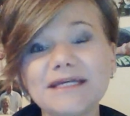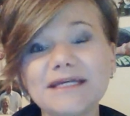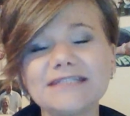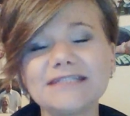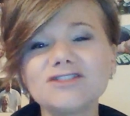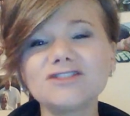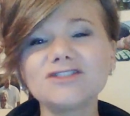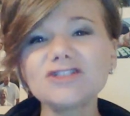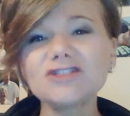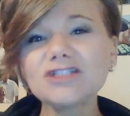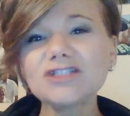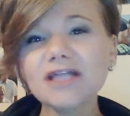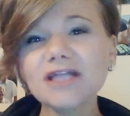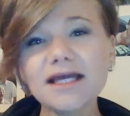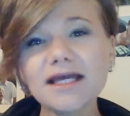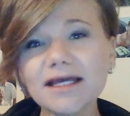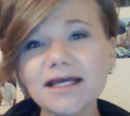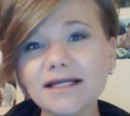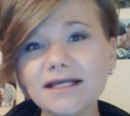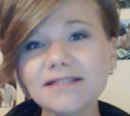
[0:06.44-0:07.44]
in
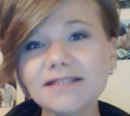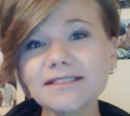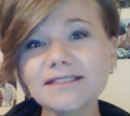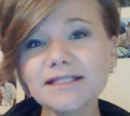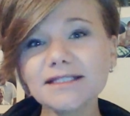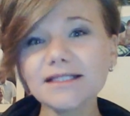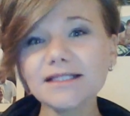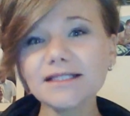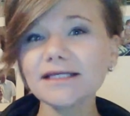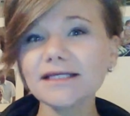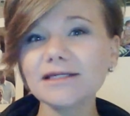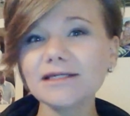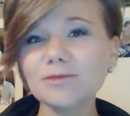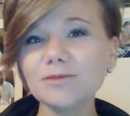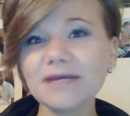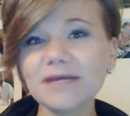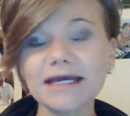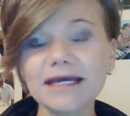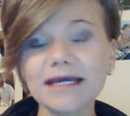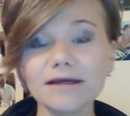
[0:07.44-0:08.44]
just a little
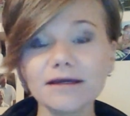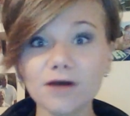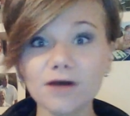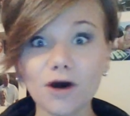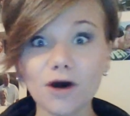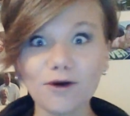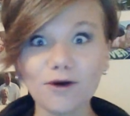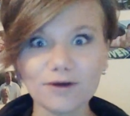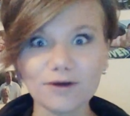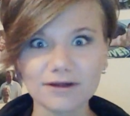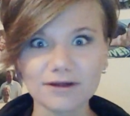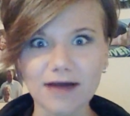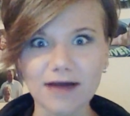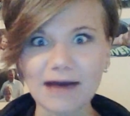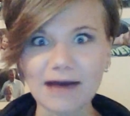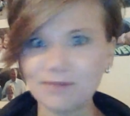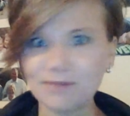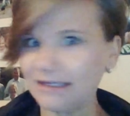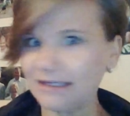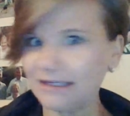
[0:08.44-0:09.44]
bit or a
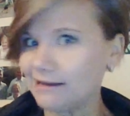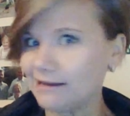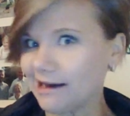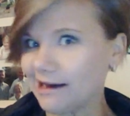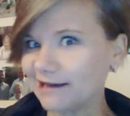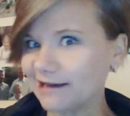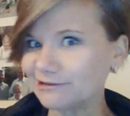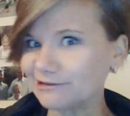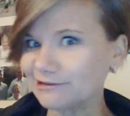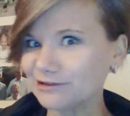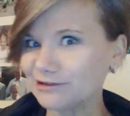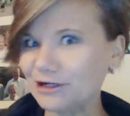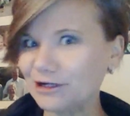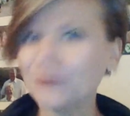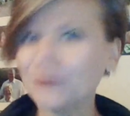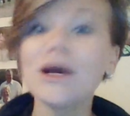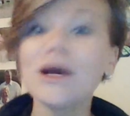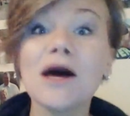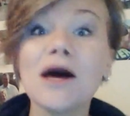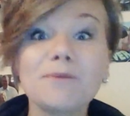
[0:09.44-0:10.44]
lot bit. I don't
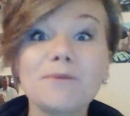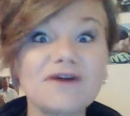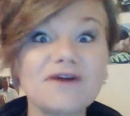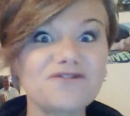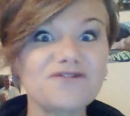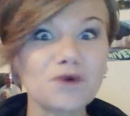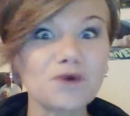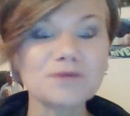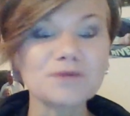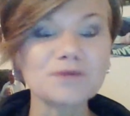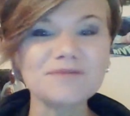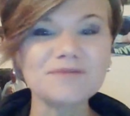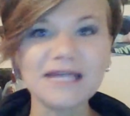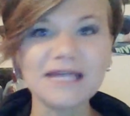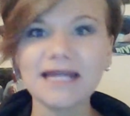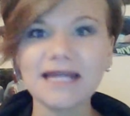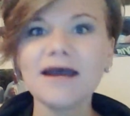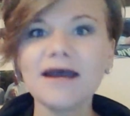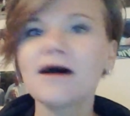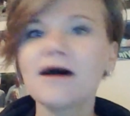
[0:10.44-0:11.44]
know. But for
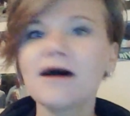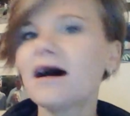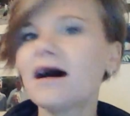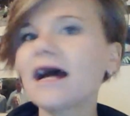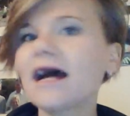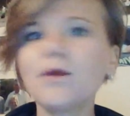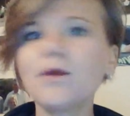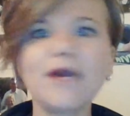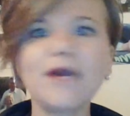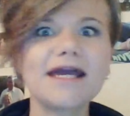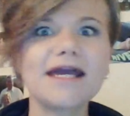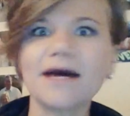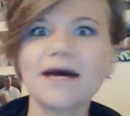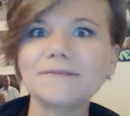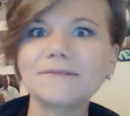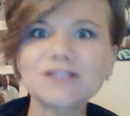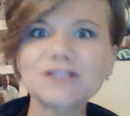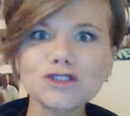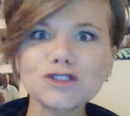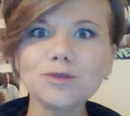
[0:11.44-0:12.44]
me, I wake
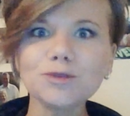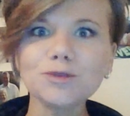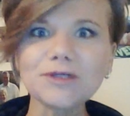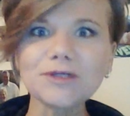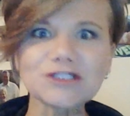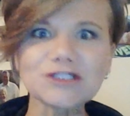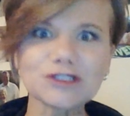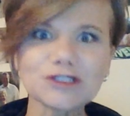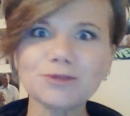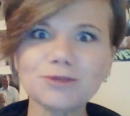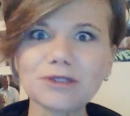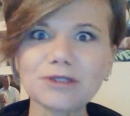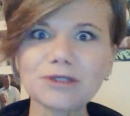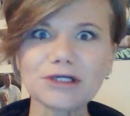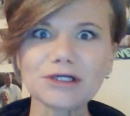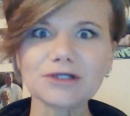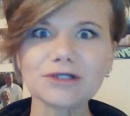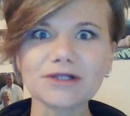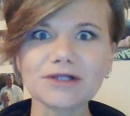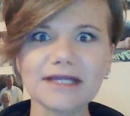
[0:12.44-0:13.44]
up super, super
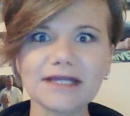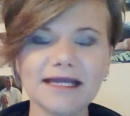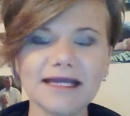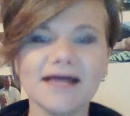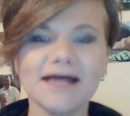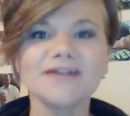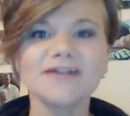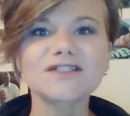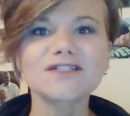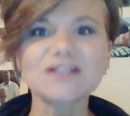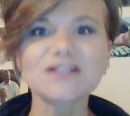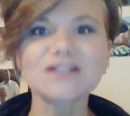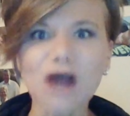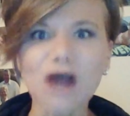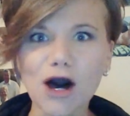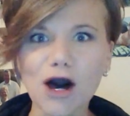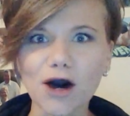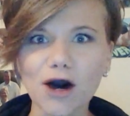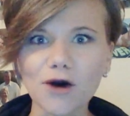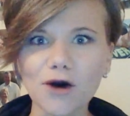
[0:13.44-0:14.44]
early.
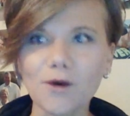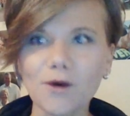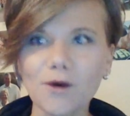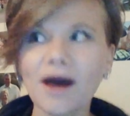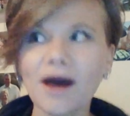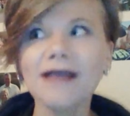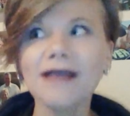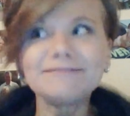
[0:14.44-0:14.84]
So